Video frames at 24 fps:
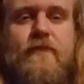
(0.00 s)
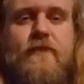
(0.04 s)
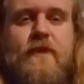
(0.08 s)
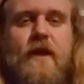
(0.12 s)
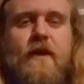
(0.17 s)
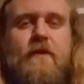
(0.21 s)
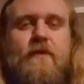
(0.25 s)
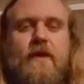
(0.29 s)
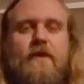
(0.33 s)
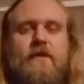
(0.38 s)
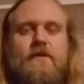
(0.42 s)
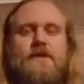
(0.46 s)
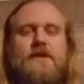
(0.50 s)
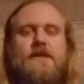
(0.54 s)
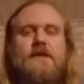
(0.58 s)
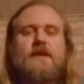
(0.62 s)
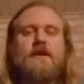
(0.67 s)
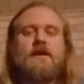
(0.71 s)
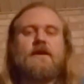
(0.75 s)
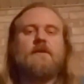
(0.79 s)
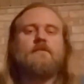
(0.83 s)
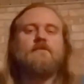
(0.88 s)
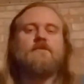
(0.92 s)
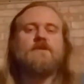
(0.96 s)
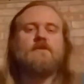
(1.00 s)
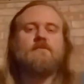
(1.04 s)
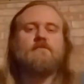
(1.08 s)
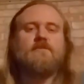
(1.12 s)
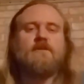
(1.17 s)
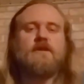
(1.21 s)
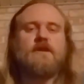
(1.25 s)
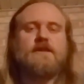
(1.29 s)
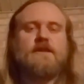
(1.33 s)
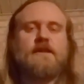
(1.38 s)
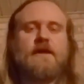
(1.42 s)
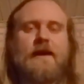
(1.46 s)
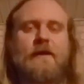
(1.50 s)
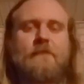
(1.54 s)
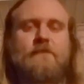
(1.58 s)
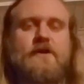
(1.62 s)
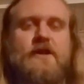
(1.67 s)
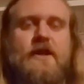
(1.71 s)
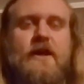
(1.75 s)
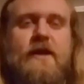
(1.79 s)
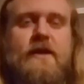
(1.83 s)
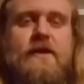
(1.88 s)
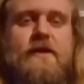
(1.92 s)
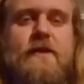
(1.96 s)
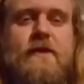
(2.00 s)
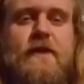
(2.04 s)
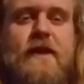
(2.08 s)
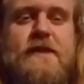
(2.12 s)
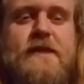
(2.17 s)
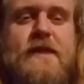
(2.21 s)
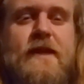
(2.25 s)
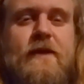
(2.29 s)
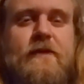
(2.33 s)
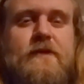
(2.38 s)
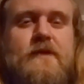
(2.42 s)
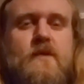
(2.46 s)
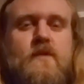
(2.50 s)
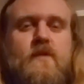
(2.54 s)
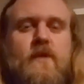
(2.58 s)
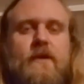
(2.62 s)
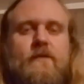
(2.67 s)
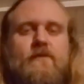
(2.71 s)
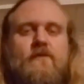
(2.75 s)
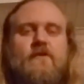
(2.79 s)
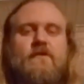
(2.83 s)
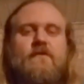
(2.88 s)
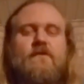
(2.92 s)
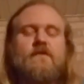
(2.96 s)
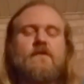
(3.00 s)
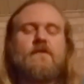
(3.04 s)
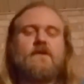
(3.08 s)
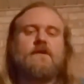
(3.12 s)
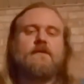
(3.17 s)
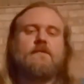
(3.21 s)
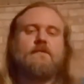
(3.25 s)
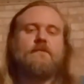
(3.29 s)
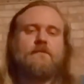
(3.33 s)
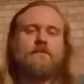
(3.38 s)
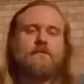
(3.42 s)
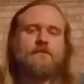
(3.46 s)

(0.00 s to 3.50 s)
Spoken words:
I'd rather just hit him with a blunt object. That sounds way more fun.